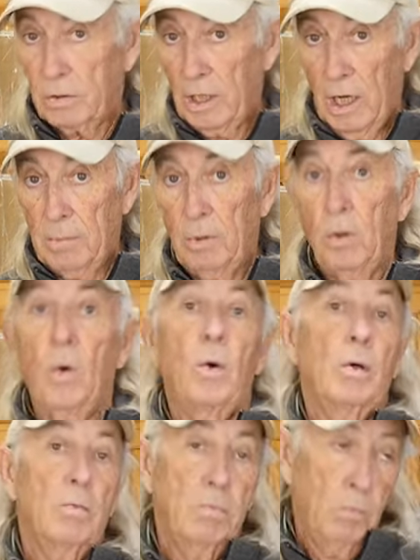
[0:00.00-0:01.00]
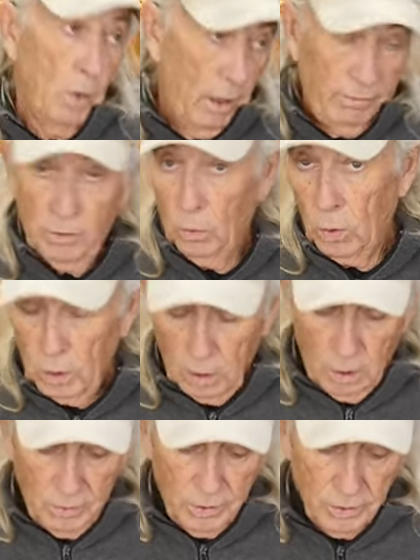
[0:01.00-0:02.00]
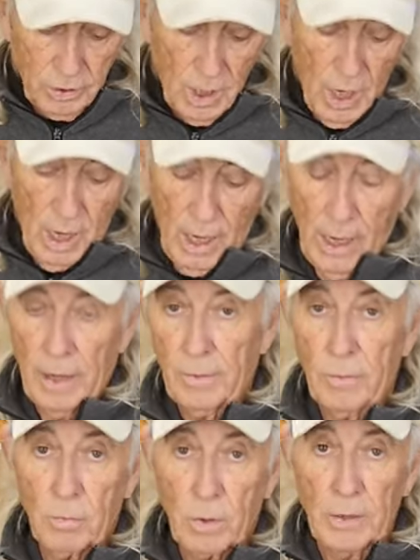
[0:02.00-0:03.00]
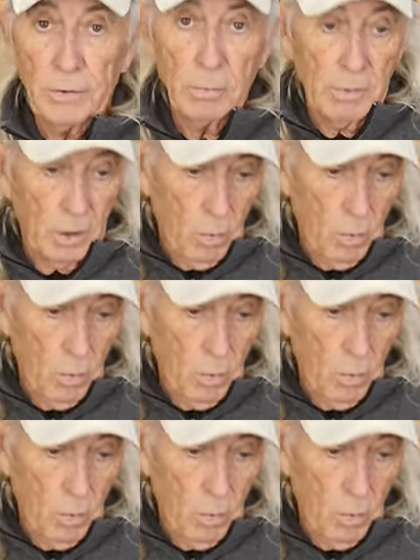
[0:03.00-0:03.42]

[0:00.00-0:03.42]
table or whatever the workload is, and run your MIG